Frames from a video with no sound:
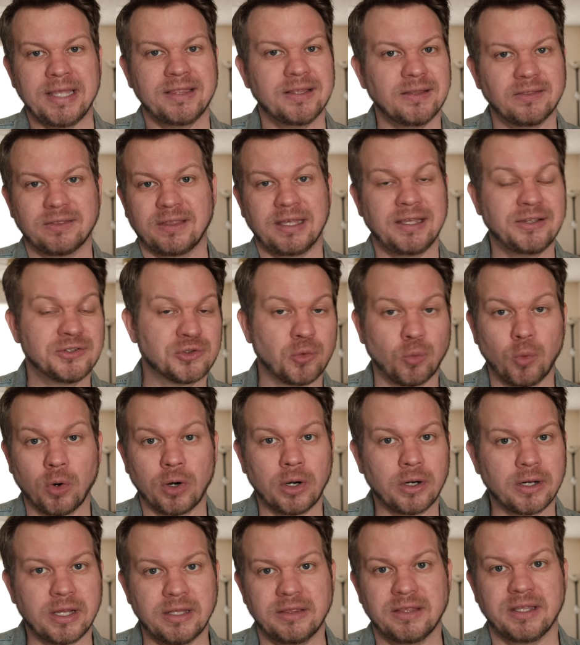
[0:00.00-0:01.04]
that things
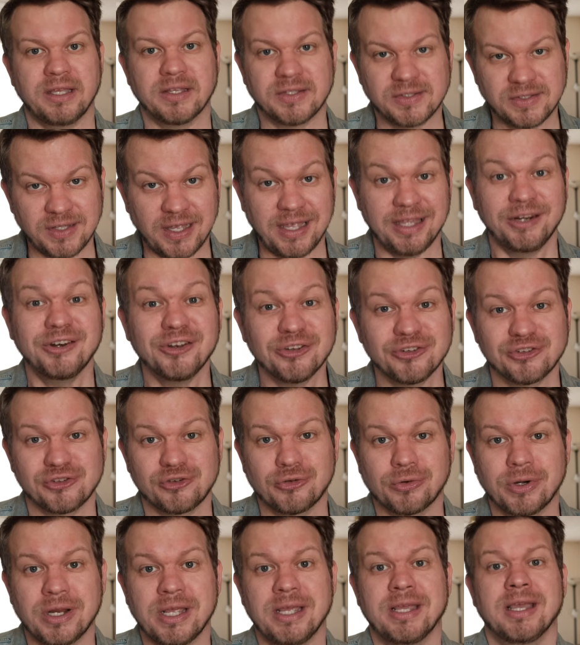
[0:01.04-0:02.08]
work in this
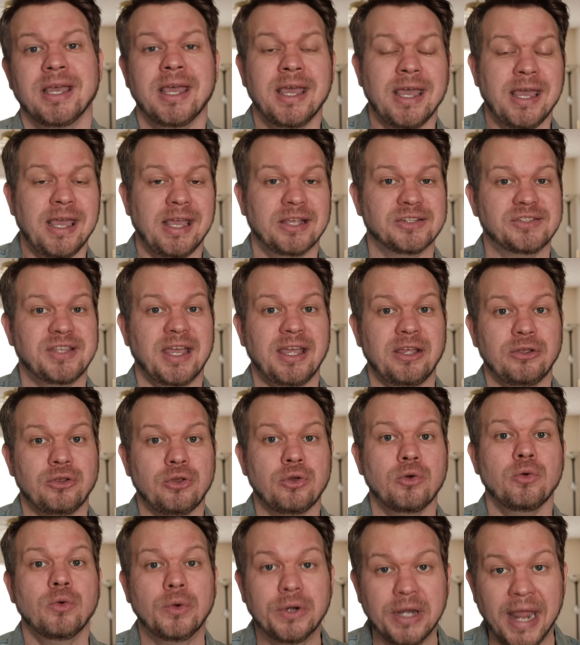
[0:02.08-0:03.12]
industry is that
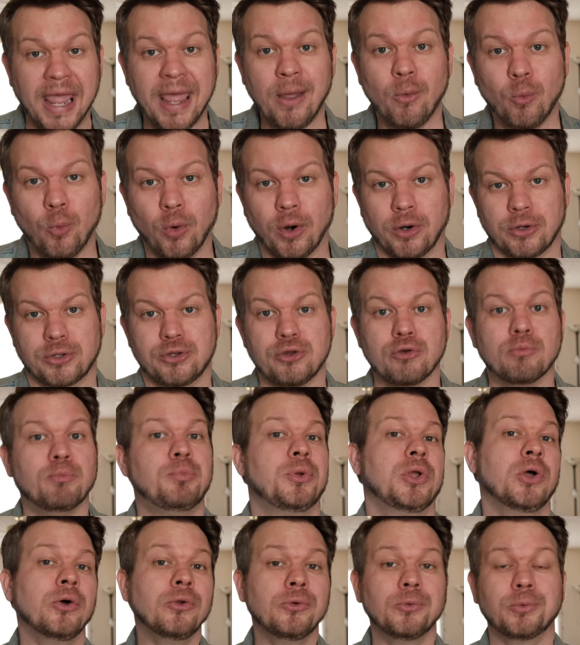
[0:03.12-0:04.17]
you network, you
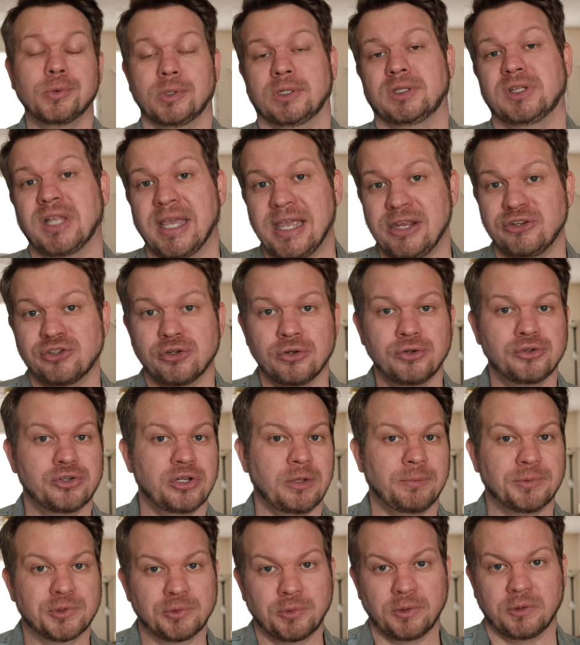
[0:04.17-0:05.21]
build
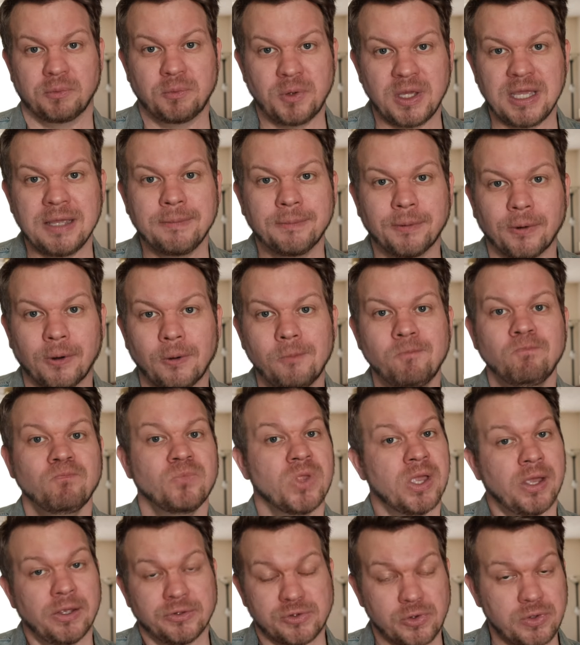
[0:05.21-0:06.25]
relationships with people.
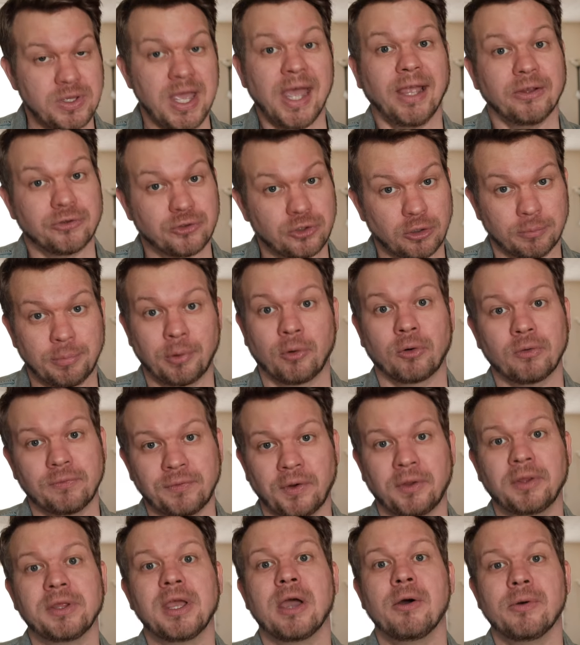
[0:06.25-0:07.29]
So yes, your
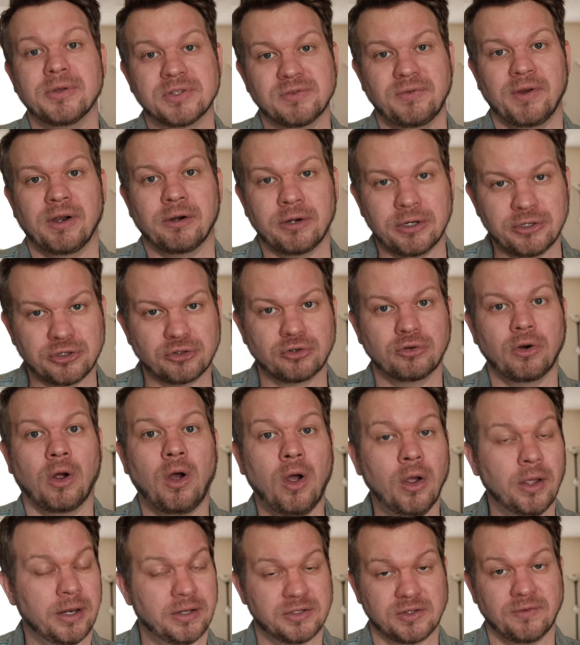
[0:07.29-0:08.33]
portfolio is very
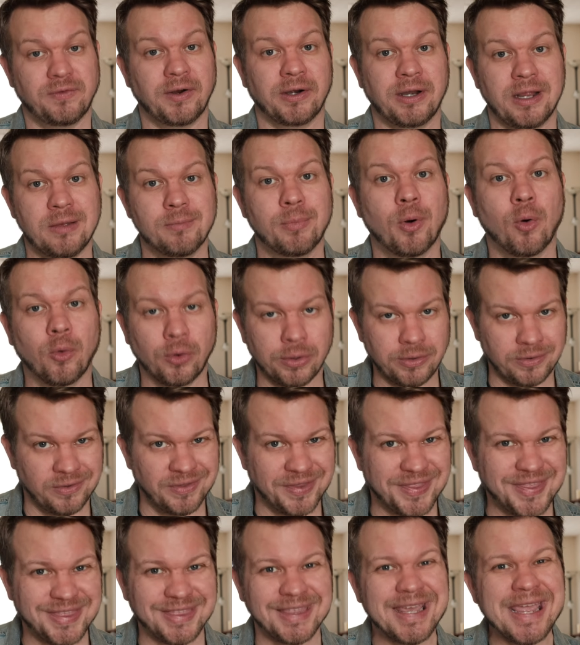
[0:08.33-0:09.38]
strong and it's a very
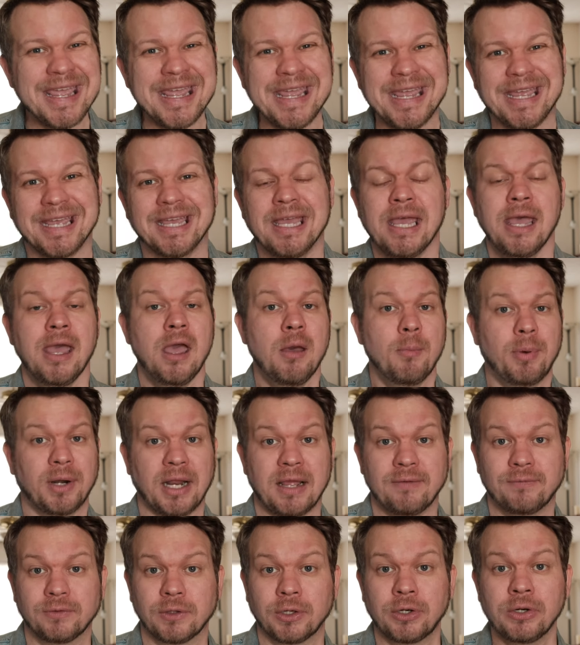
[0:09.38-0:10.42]
important thing, but
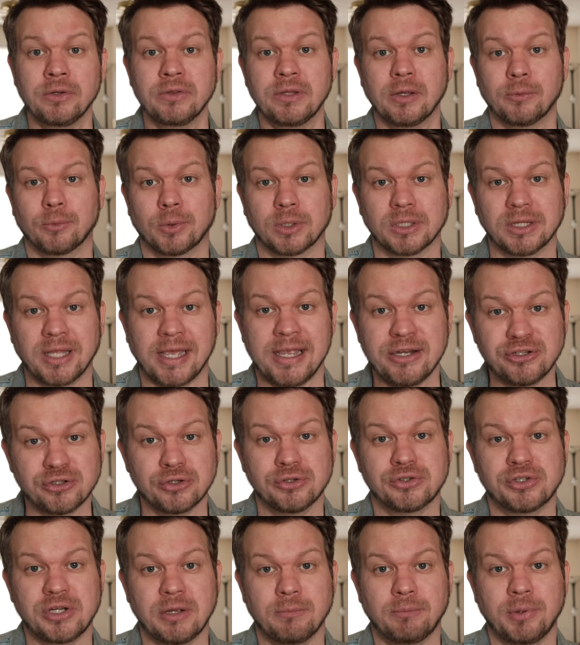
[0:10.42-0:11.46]
I've learned that
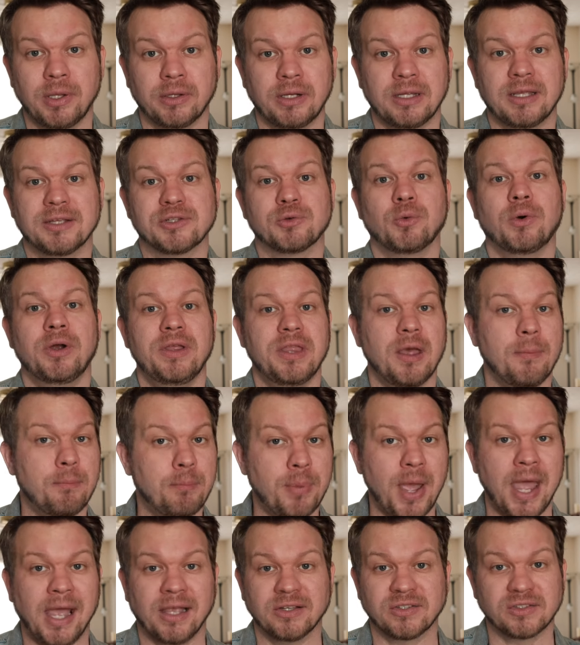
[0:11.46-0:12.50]
relationship building is one of the
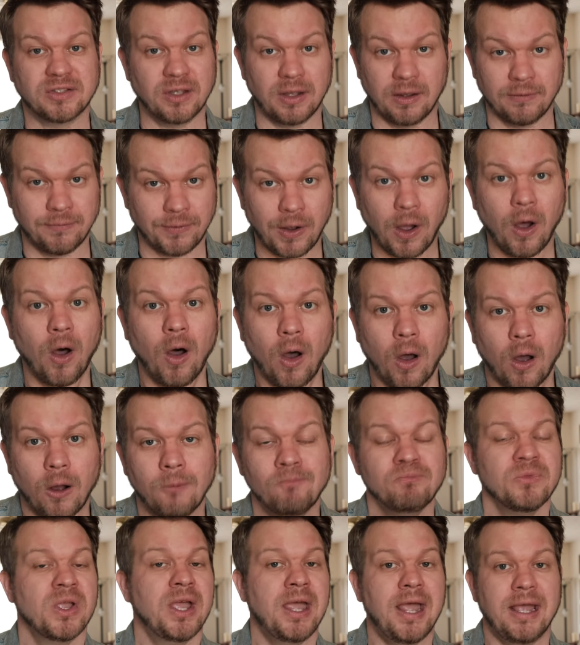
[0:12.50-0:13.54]
best of all.
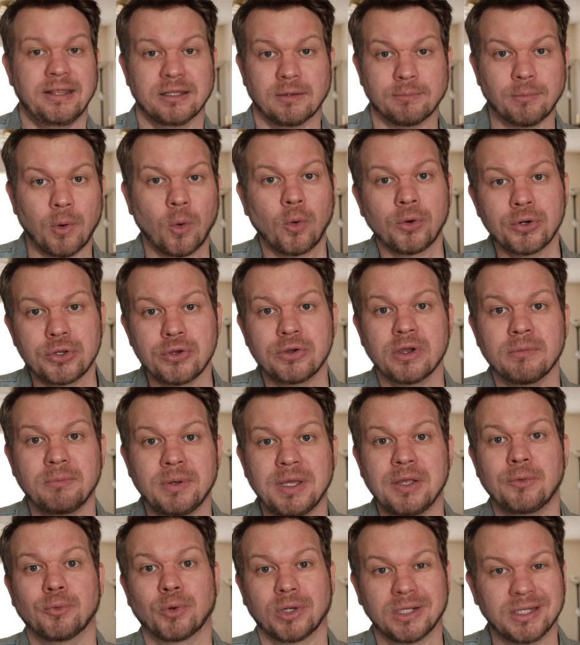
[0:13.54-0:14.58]
And the more you can
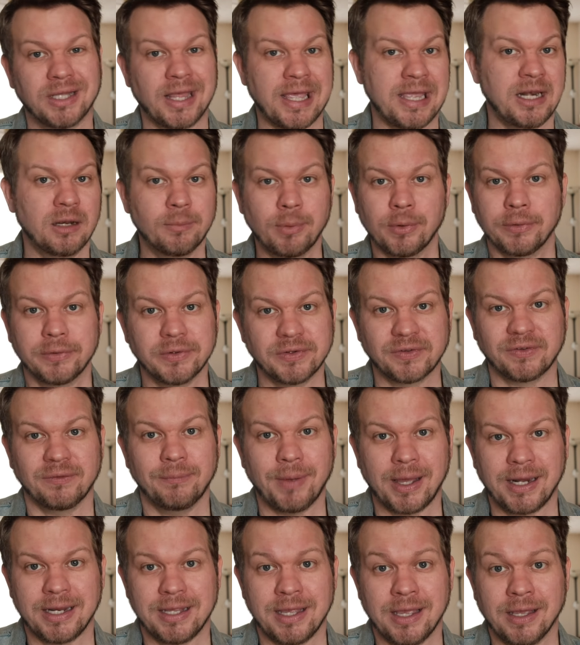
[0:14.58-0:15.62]
be relatable to
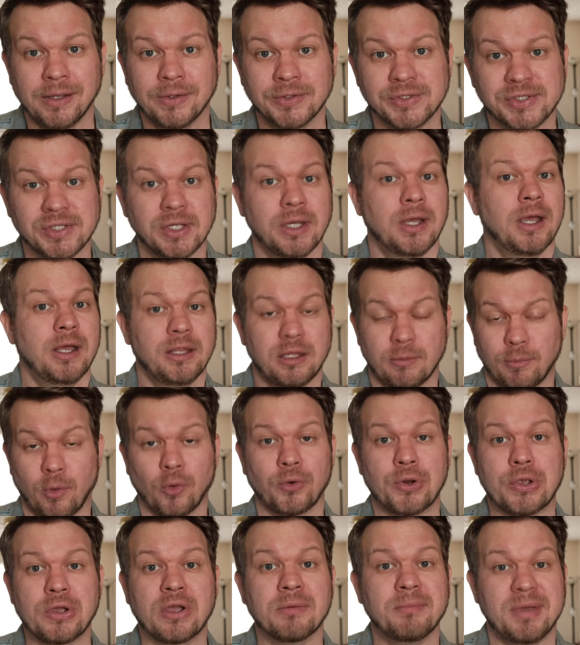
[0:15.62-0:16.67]
somebody else, the
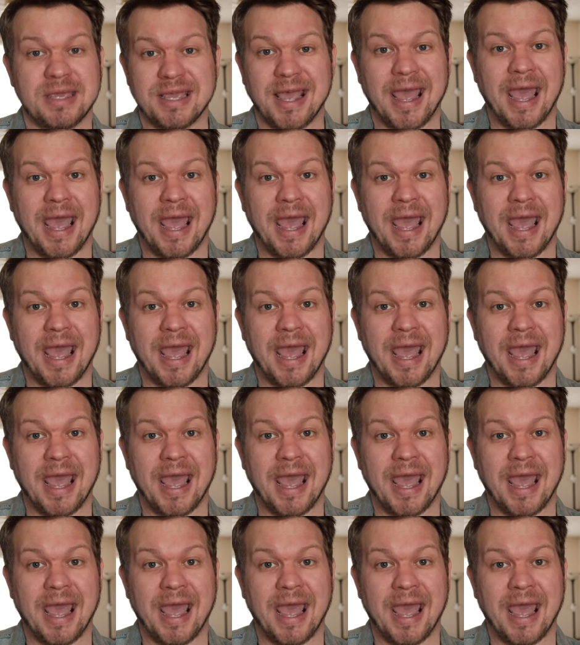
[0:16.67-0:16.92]
more you can be